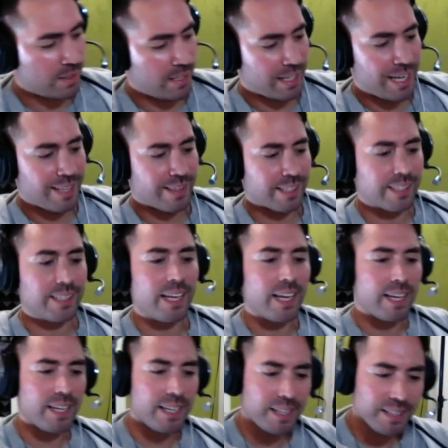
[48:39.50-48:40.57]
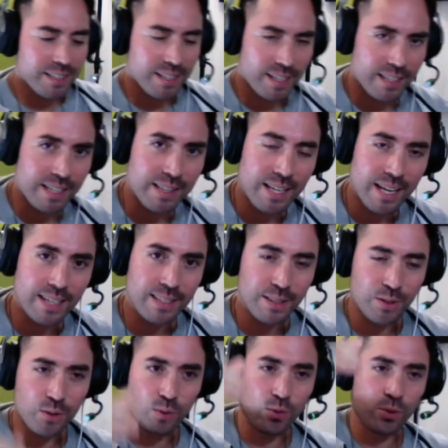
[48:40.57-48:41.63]
I got the gain. I need that
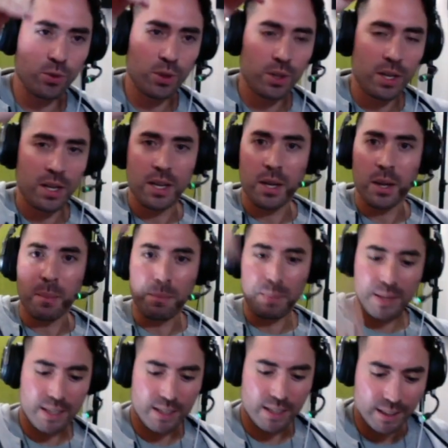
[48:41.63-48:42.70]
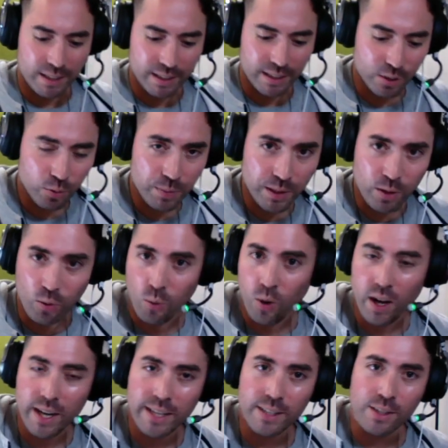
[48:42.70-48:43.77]
to be a little bit
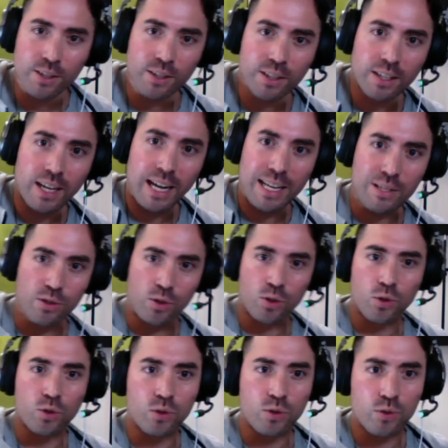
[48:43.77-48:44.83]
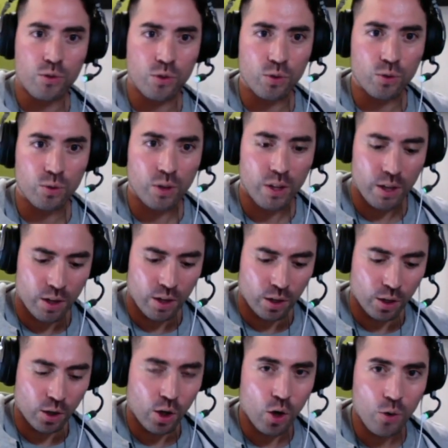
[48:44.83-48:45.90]
quieter as a whole. So
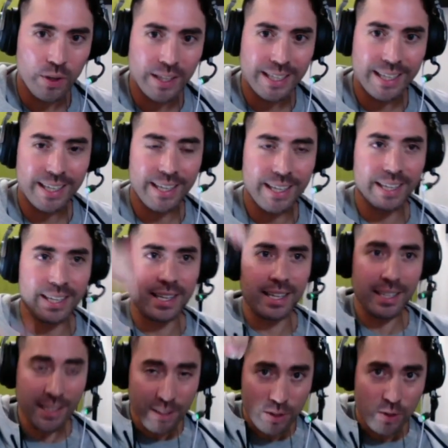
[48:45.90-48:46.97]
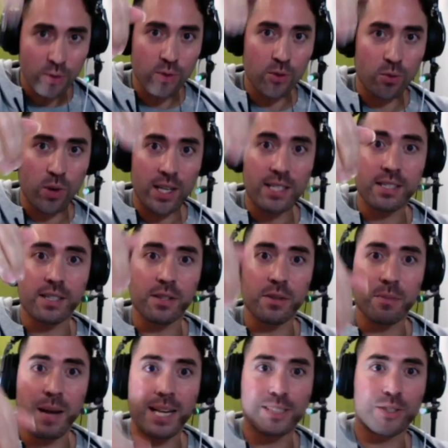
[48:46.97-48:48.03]
going into the rest of the
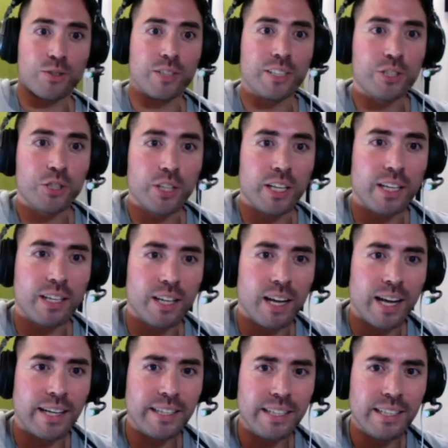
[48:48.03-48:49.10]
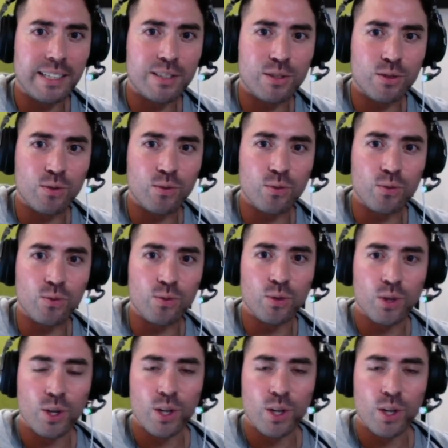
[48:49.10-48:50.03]
mastering chain, I needed to